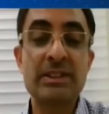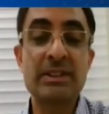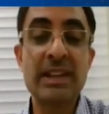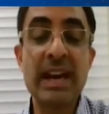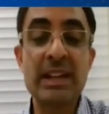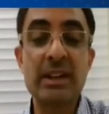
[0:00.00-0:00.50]

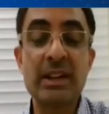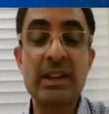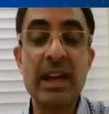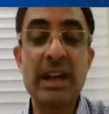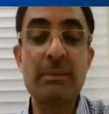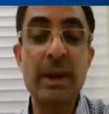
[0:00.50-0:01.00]
scattered
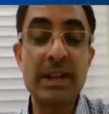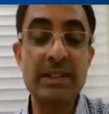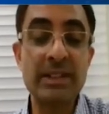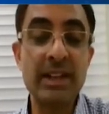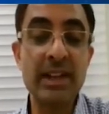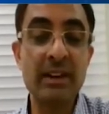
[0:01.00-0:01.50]
and
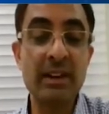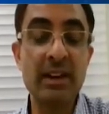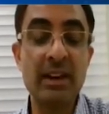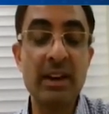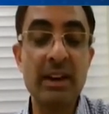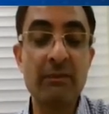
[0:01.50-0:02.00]
patchy
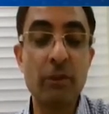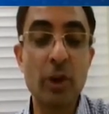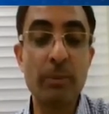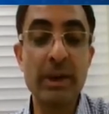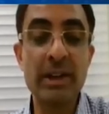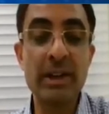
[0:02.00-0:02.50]
in
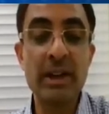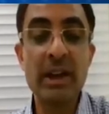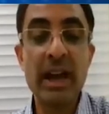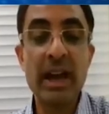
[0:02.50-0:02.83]
involvement.